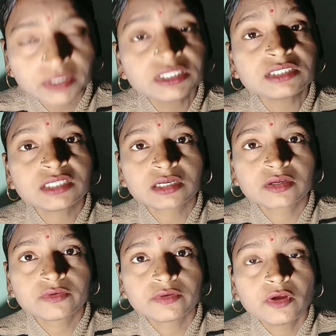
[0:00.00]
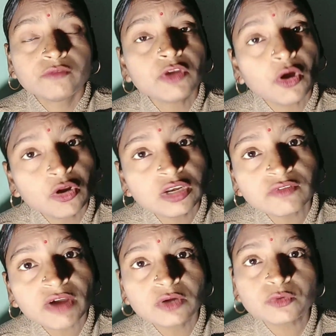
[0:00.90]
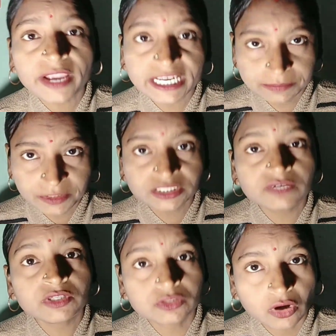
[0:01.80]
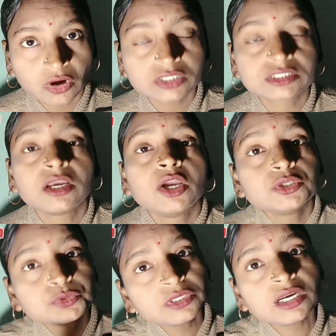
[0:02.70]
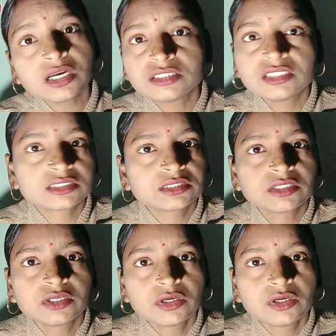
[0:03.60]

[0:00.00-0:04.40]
mother tongue? We only want to express our thoughts to the others.